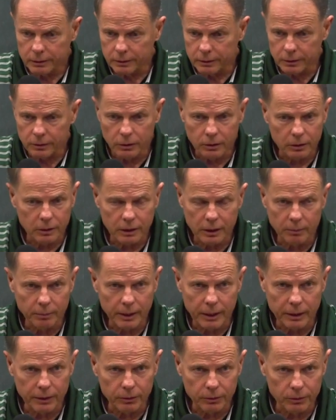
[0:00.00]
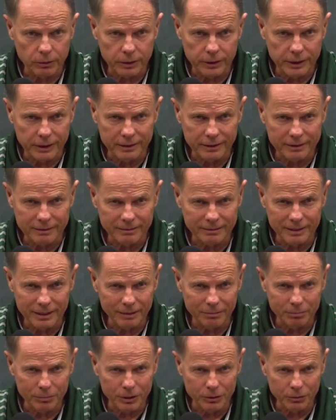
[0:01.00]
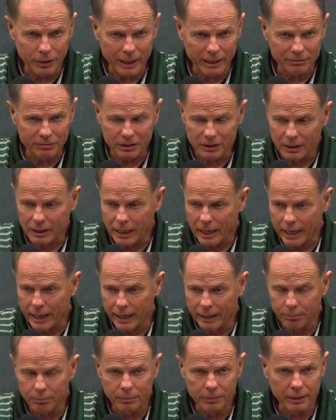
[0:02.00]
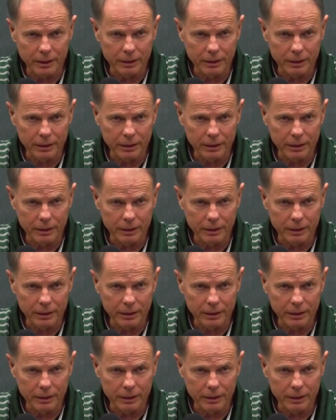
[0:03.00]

can come out early and be drafted high,